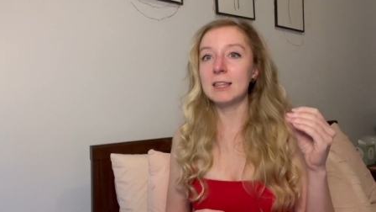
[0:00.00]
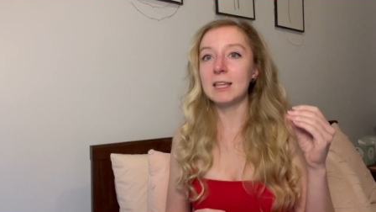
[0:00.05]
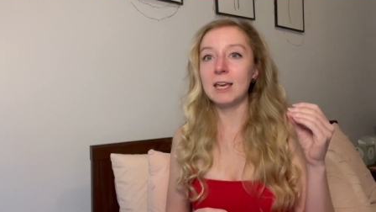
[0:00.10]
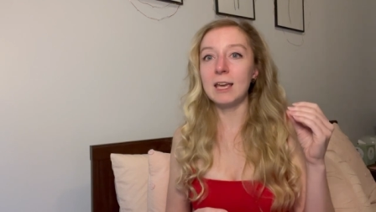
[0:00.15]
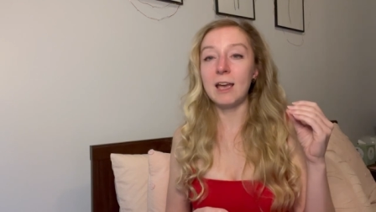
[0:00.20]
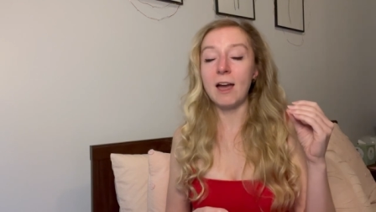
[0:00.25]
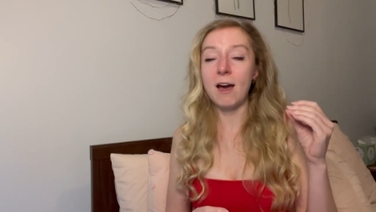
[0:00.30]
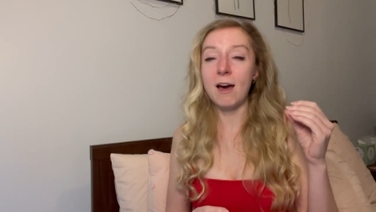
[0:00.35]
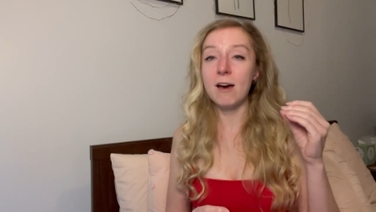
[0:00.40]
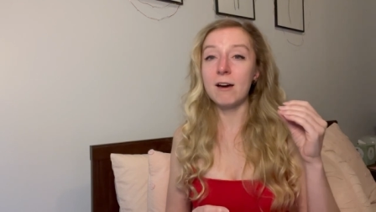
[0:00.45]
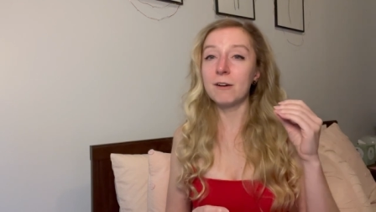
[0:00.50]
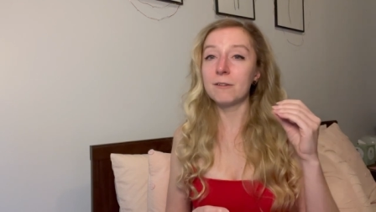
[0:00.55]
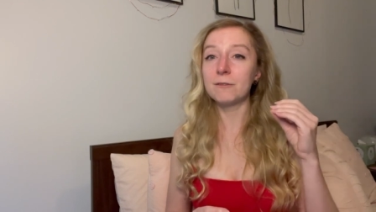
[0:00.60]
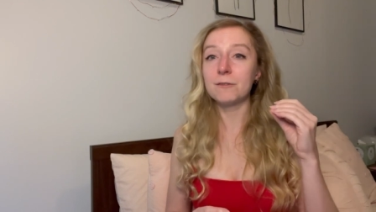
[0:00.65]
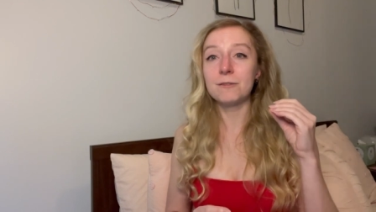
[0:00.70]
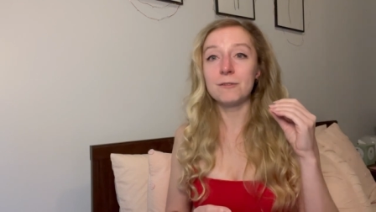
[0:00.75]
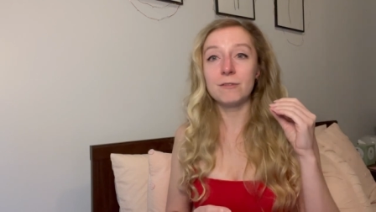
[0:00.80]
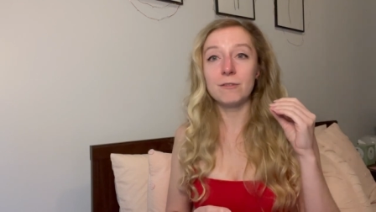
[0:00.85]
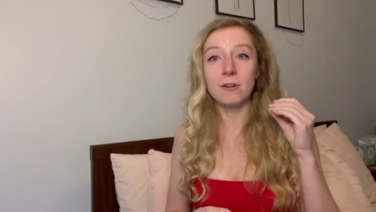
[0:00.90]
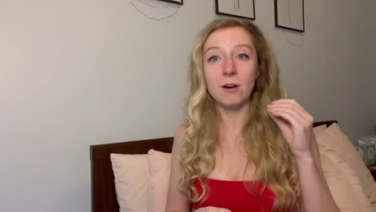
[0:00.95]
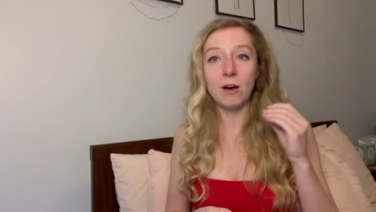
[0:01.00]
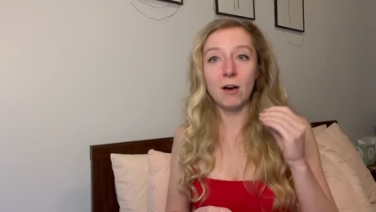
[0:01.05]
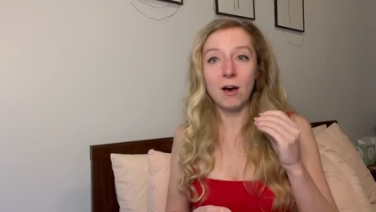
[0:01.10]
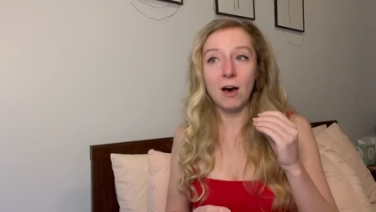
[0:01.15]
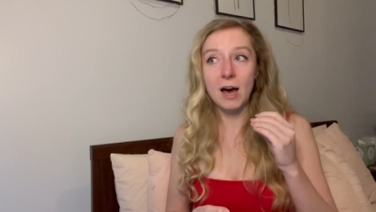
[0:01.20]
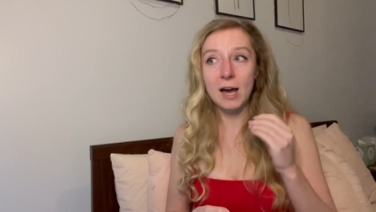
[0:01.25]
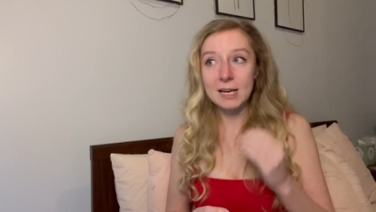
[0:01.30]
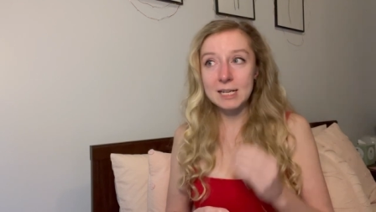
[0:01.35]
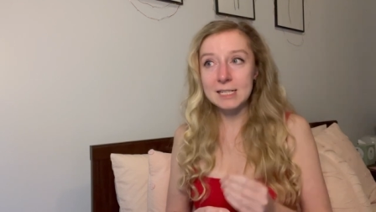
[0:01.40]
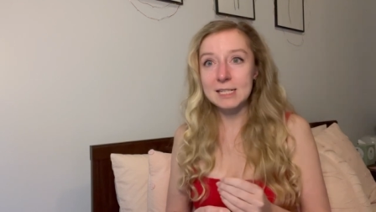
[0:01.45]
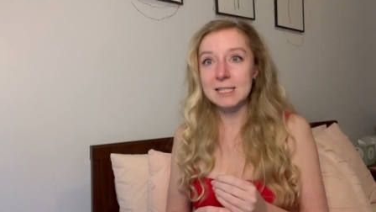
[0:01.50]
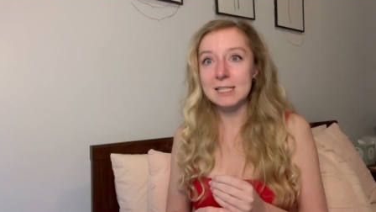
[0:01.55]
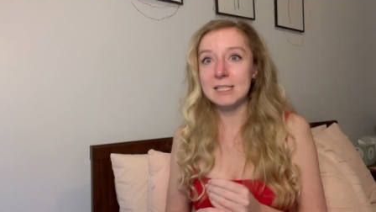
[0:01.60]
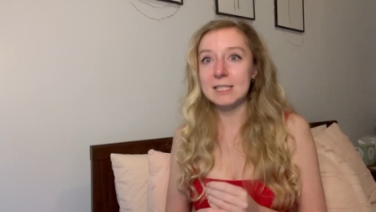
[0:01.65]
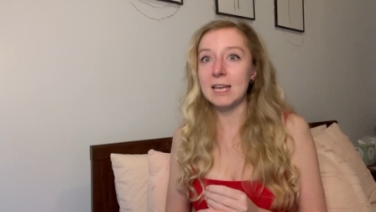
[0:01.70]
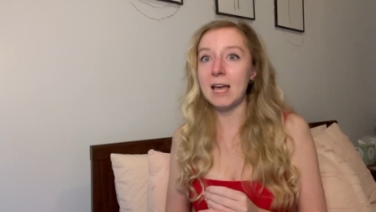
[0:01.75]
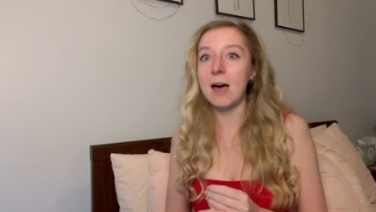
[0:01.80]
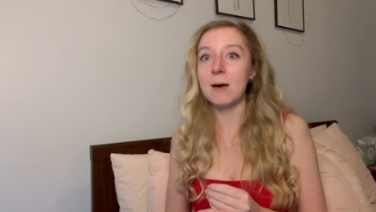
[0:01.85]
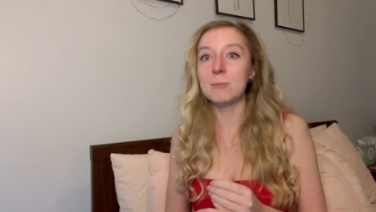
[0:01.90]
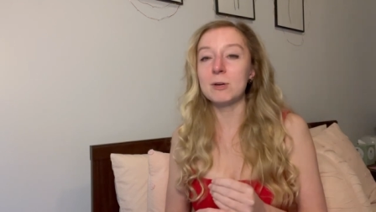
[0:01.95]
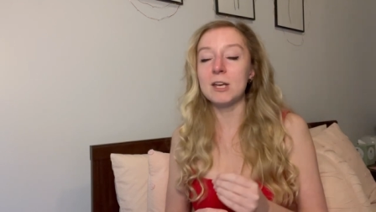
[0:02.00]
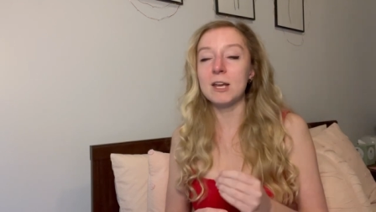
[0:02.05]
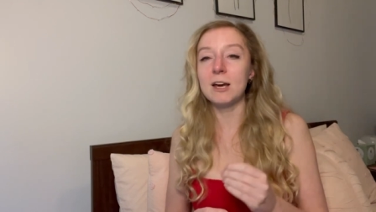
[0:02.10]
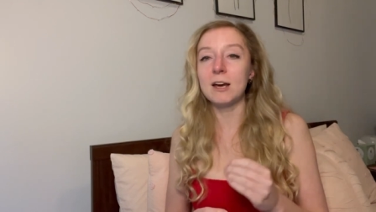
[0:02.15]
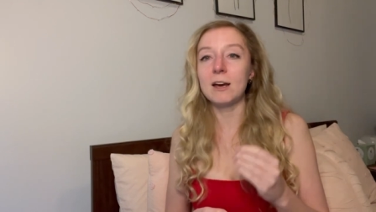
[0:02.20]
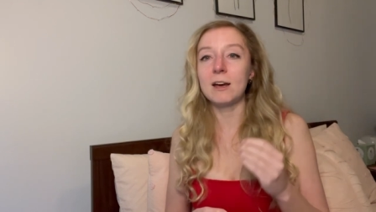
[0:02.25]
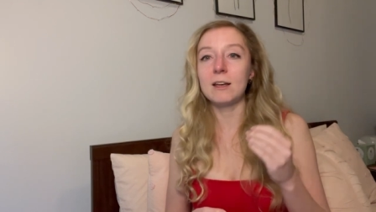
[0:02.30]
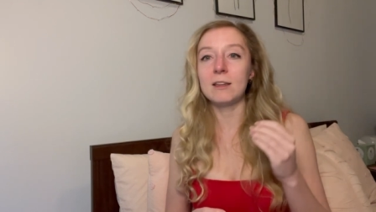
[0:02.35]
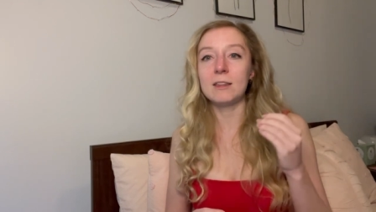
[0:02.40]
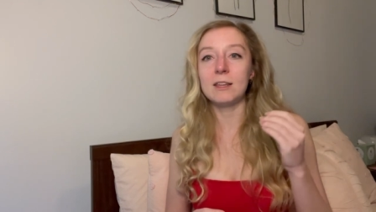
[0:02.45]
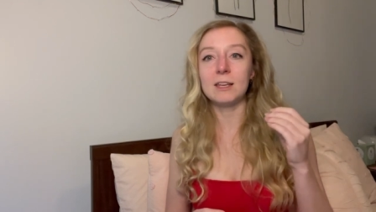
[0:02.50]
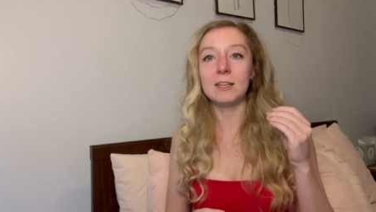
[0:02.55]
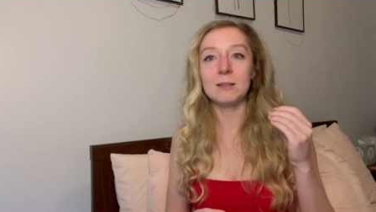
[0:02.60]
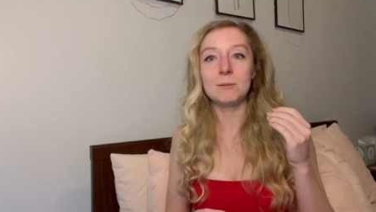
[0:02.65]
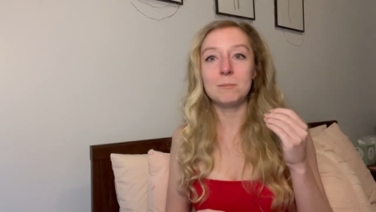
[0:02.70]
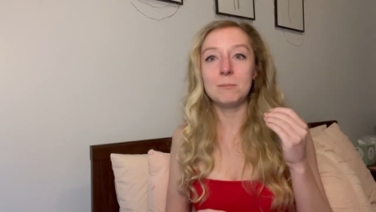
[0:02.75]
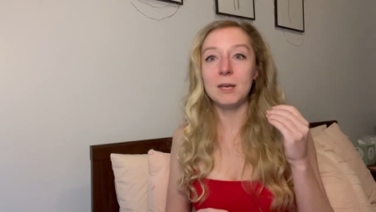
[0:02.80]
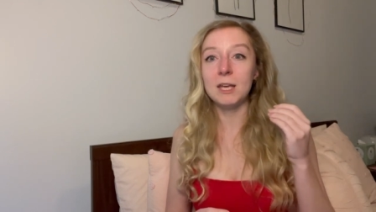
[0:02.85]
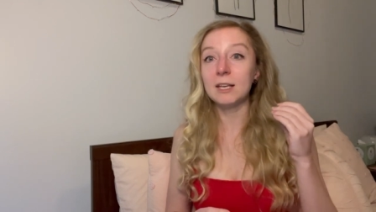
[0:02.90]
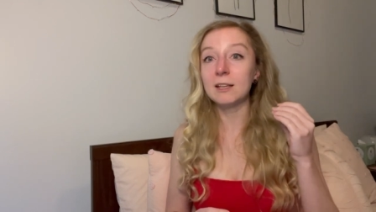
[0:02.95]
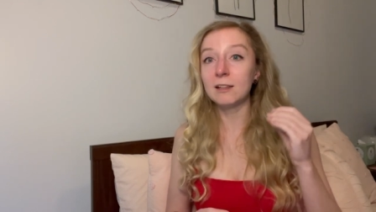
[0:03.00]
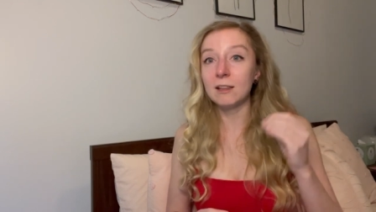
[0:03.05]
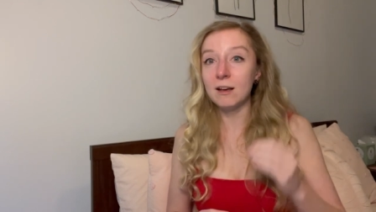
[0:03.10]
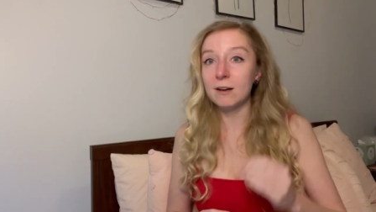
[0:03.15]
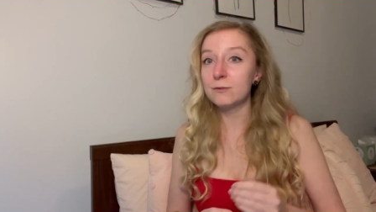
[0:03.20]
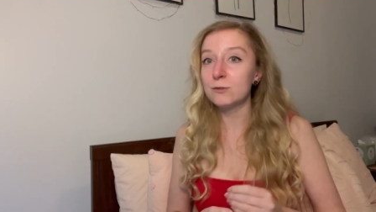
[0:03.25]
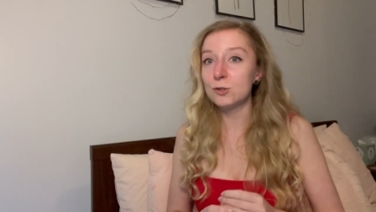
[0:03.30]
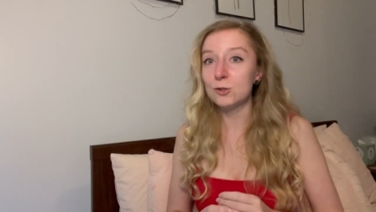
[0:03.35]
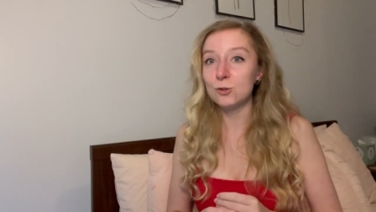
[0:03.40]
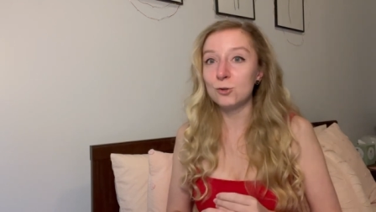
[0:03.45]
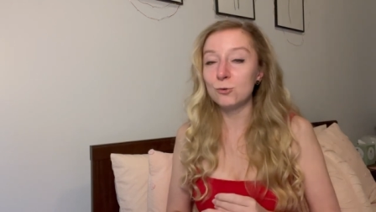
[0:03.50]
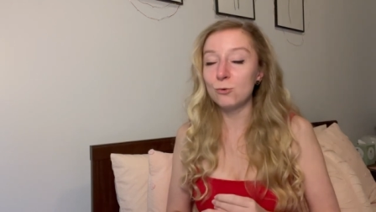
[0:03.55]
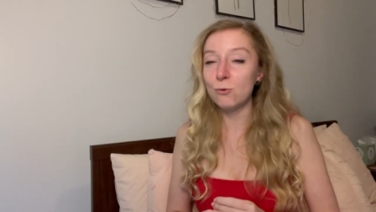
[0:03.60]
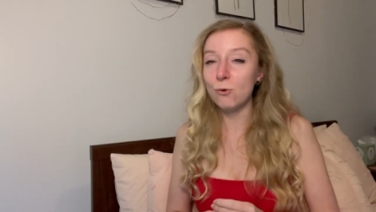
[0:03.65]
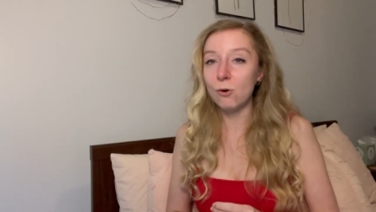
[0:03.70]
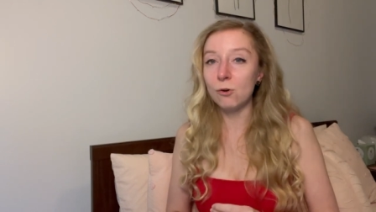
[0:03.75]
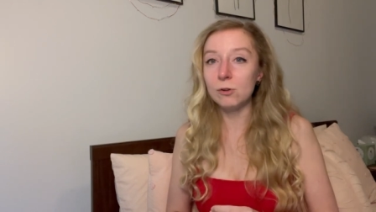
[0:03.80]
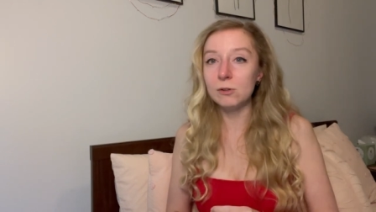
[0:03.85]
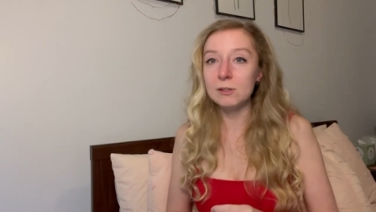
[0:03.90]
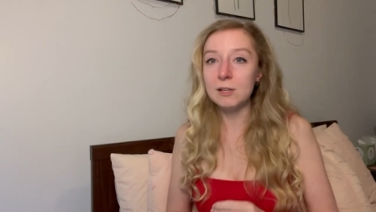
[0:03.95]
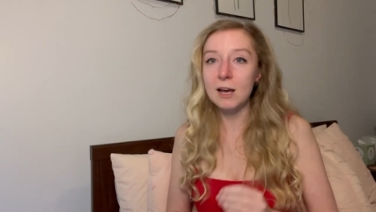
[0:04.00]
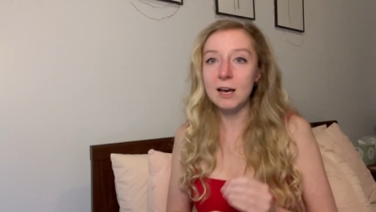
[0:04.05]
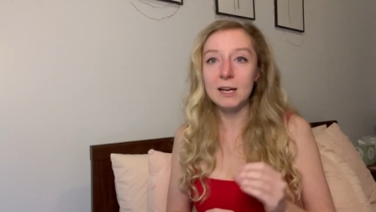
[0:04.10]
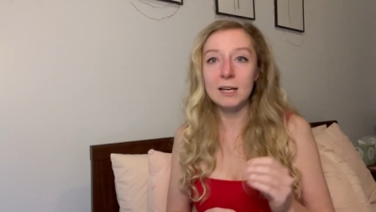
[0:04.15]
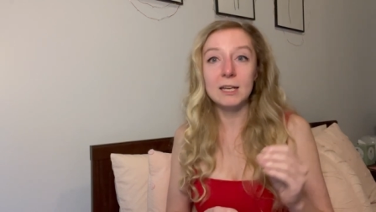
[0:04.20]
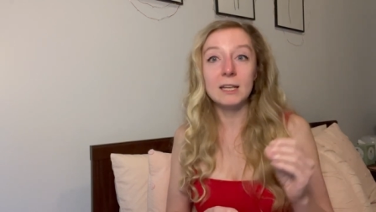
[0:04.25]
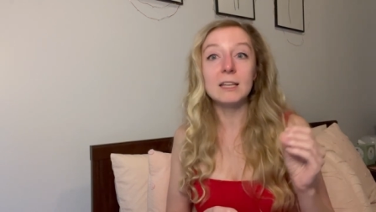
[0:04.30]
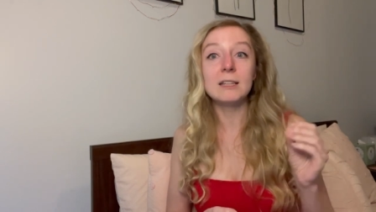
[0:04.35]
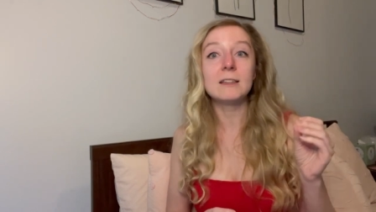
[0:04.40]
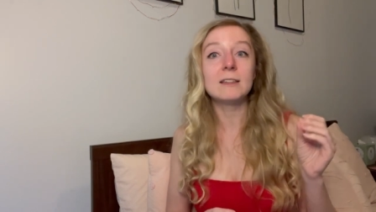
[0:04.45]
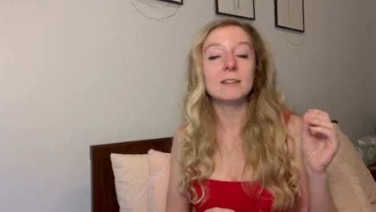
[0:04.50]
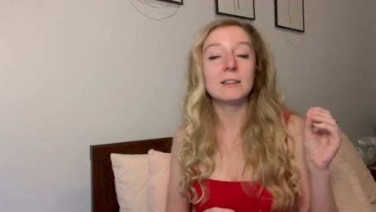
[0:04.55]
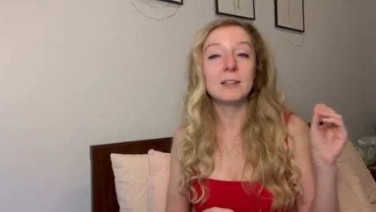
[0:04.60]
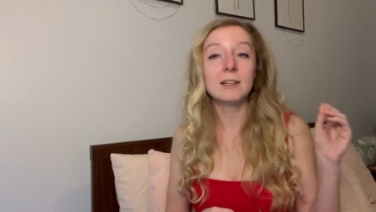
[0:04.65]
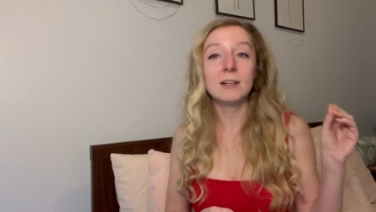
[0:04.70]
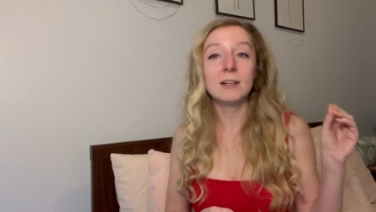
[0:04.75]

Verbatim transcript: They have high stamina, they can make love to you all night,